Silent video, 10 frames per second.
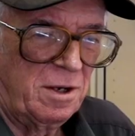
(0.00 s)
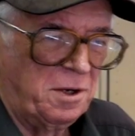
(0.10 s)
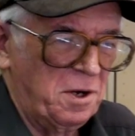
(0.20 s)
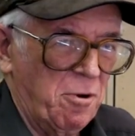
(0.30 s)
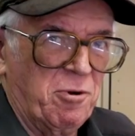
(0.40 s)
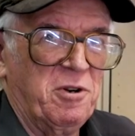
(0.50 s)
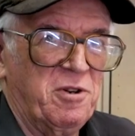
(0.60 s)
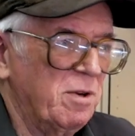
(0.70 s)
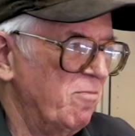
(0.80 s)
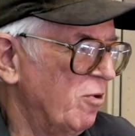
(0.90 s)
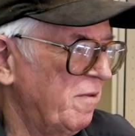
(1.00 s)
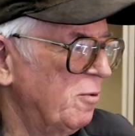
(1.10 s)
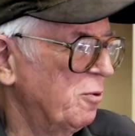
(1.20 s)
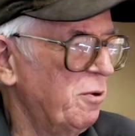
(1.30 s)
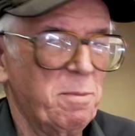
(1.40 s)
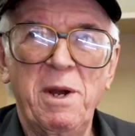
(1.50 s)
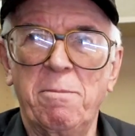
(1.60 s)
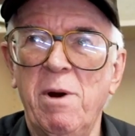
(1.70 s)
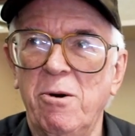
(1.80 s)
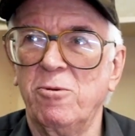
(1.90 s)
Inherited some rifles with
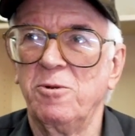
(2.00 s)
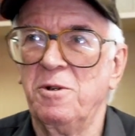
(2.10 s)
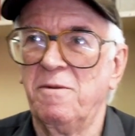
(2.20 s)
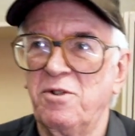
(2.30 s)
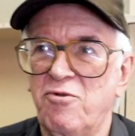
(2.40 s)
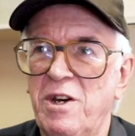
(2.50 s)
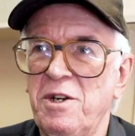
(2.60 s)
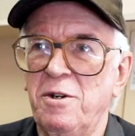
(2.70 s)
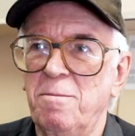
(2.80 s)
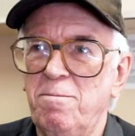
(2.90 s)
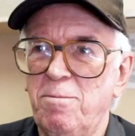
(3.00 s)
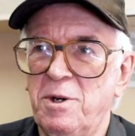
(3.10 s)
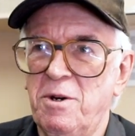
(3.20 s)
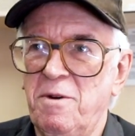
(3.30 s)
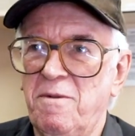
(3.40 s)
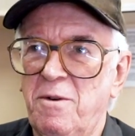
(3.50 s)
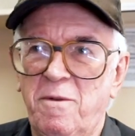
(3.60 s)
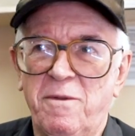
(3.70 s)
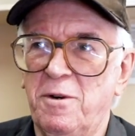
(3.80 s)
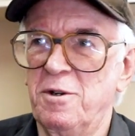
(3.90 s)
bent barrels and I've straightened them, but only for
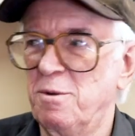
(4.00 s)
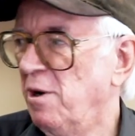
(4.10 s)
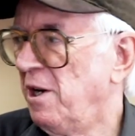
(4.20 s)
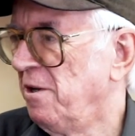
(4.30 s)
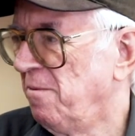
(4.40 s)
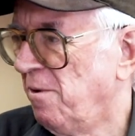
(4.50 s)
display.